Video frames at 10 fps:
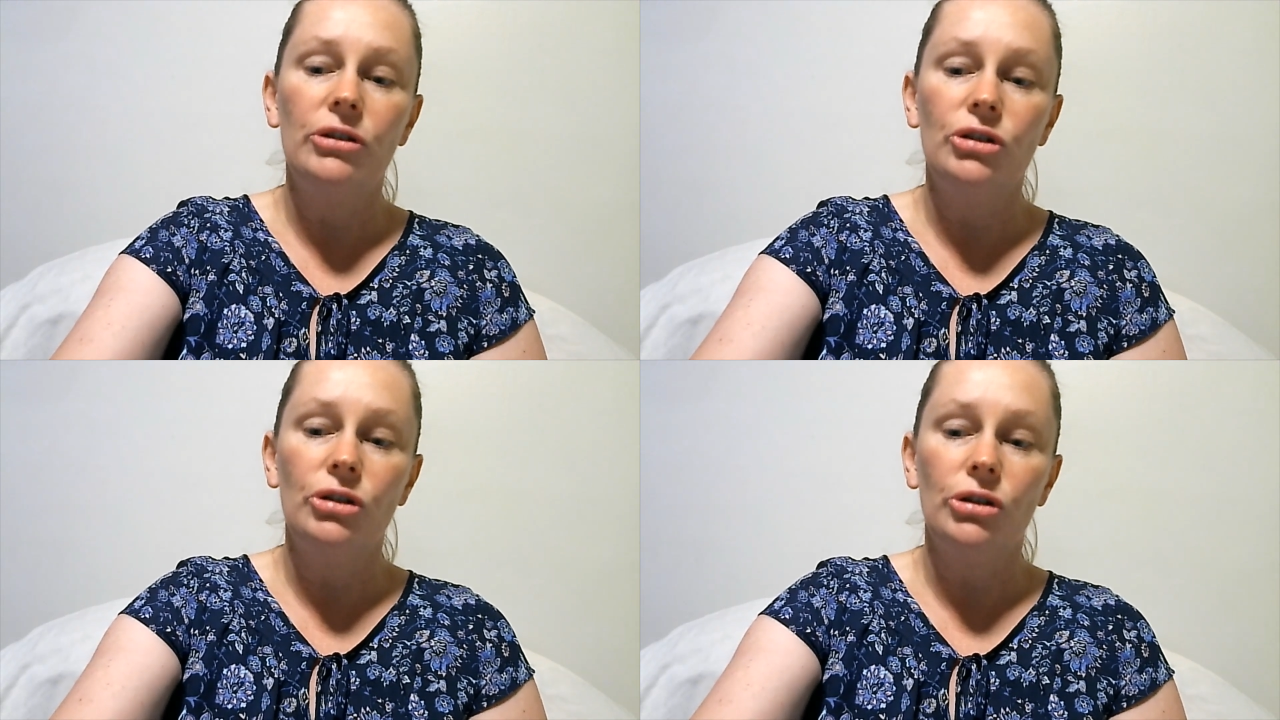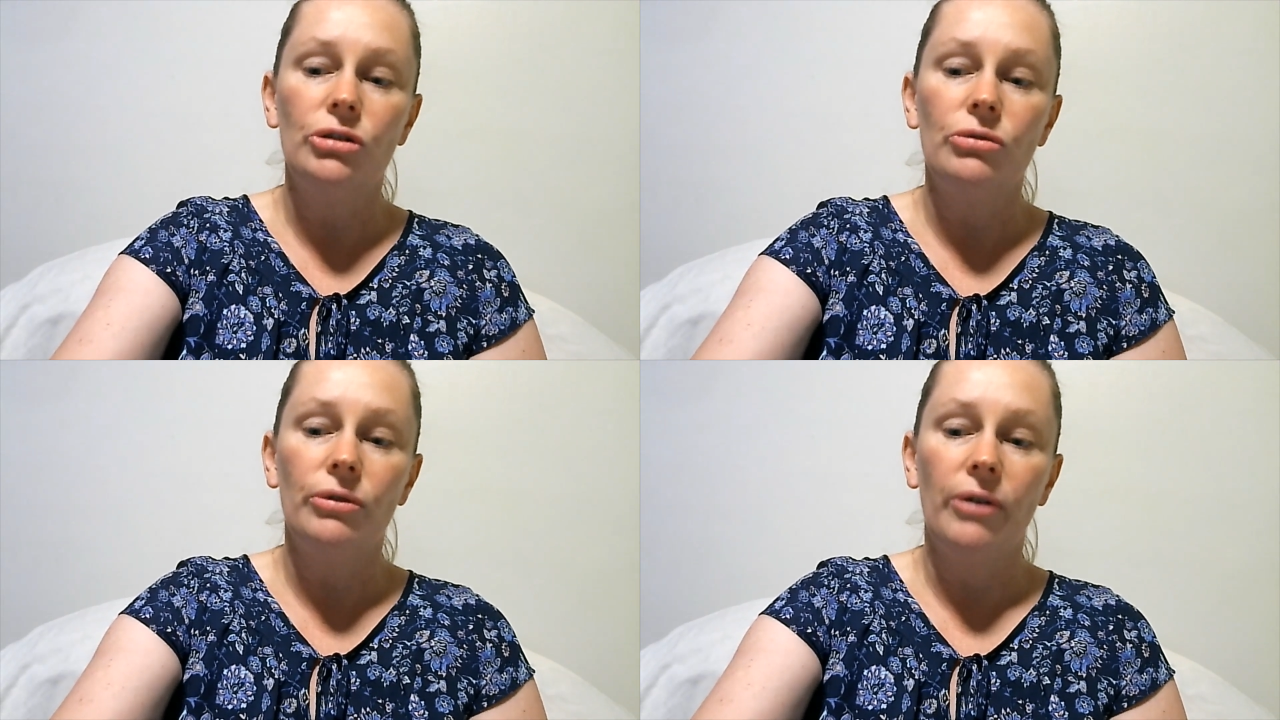the
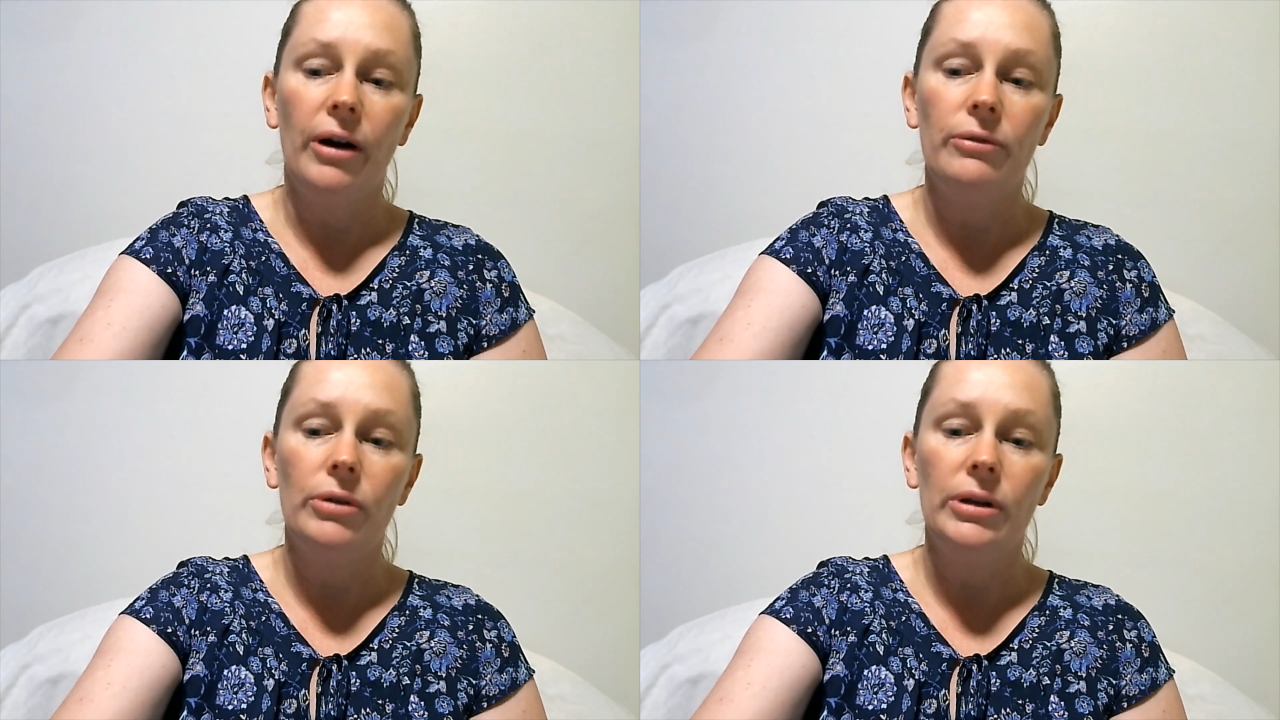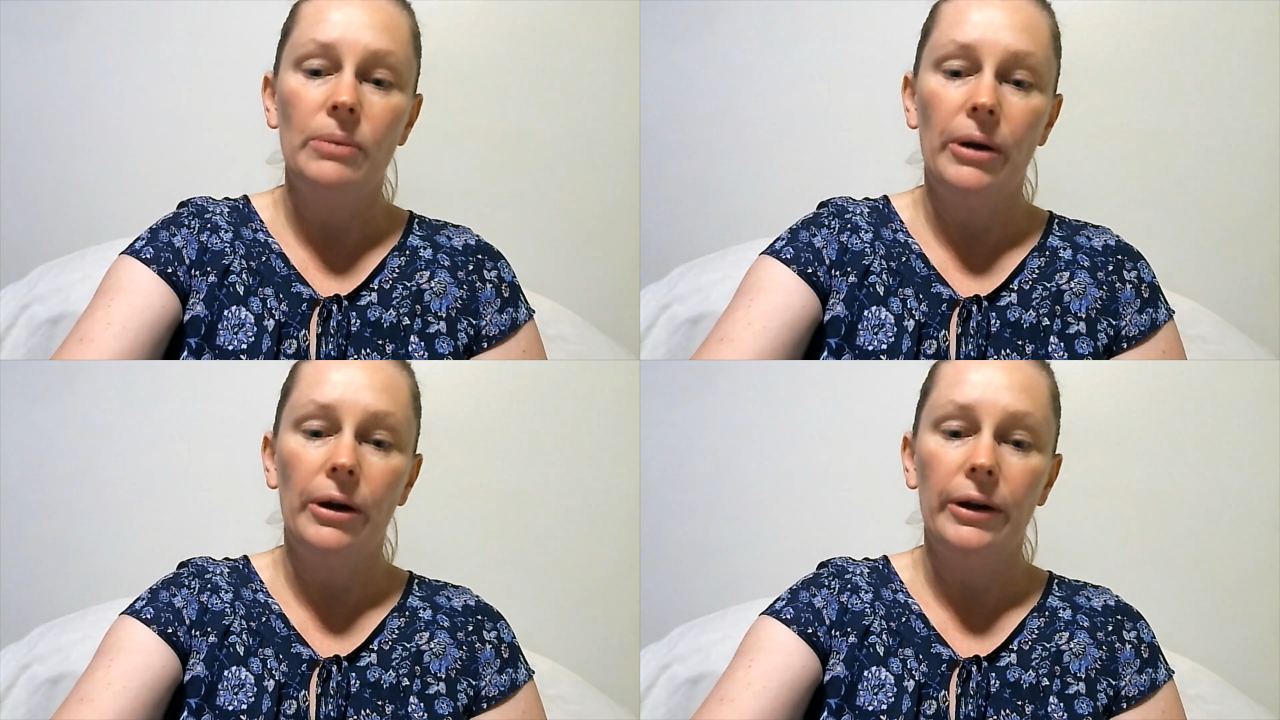church revival in
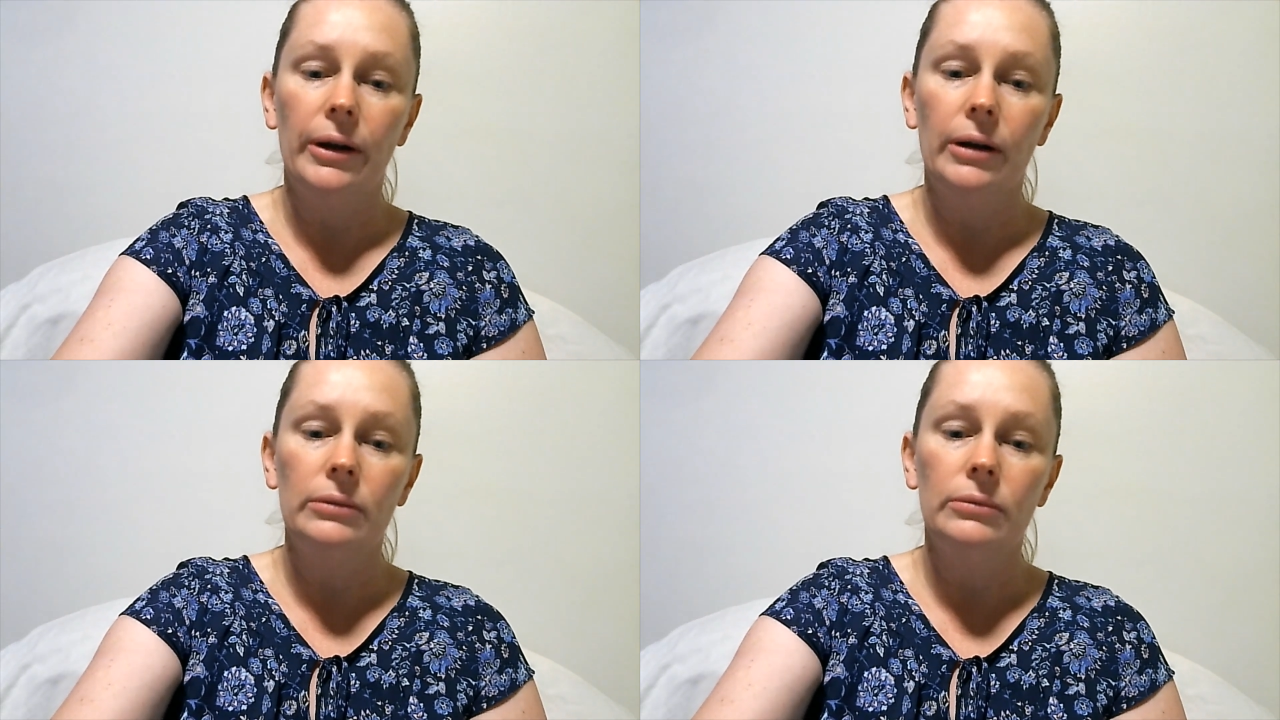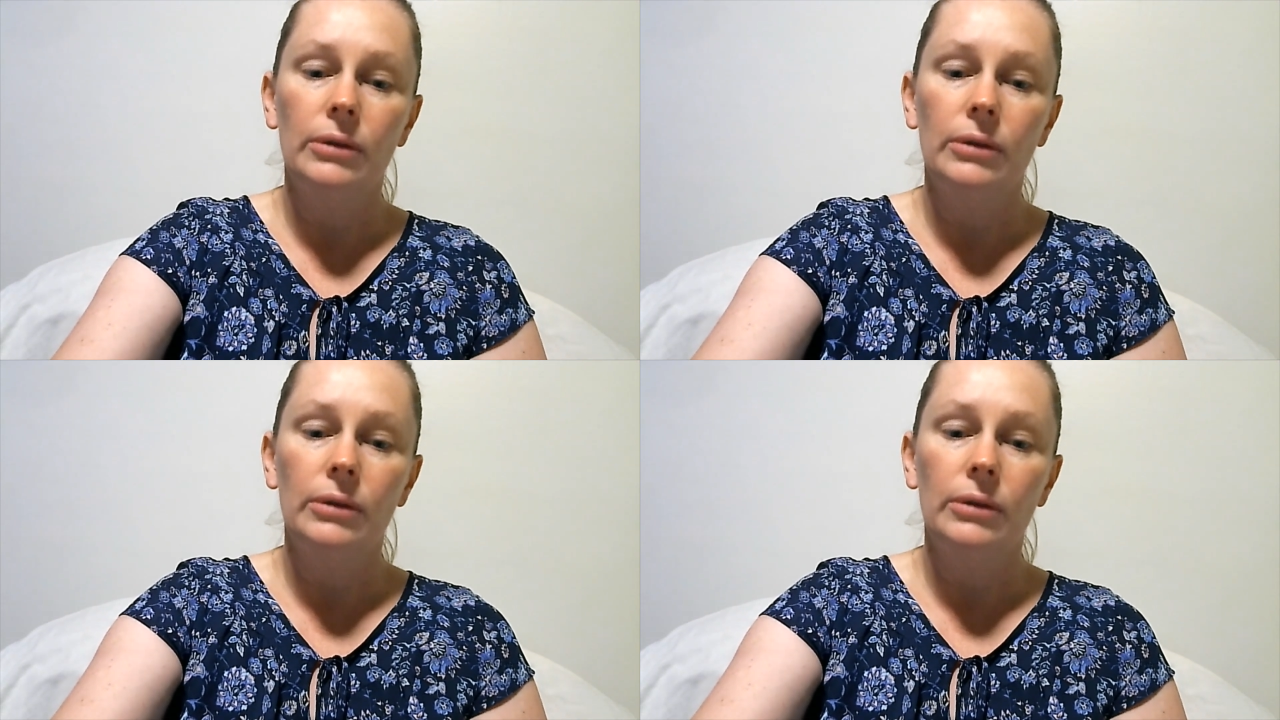America.